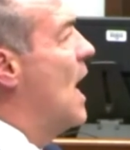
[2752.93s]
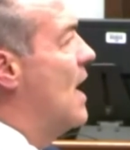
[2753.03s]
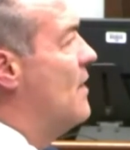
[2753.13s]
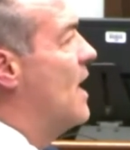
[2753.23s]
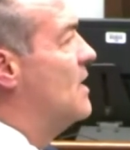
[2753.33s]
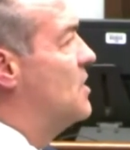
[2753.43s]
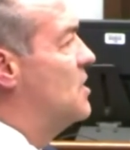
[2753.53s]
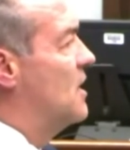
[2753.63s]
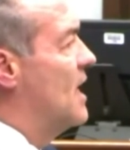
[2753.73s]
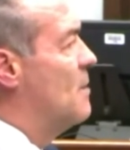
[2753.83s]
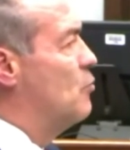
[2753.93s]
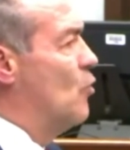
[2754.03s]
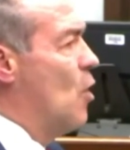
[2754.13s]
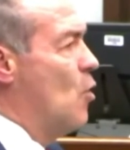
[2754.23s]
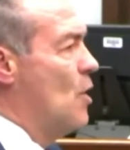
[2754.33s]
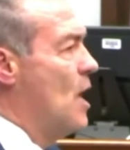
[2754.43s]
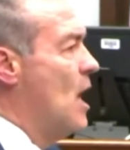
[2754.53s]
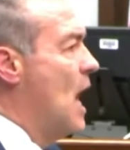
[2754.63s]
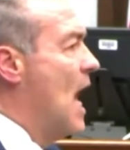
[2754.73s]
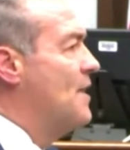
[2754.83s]
and then as he's laying prone
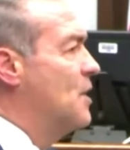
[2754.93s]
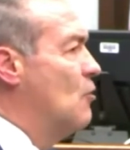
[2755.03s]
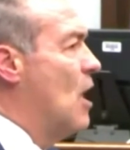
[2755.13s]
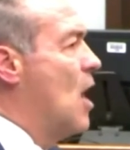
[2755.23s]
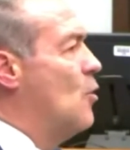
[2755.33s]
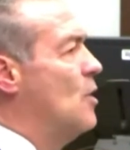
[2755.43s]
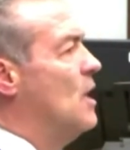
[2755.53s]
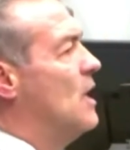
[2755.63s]
on the ground,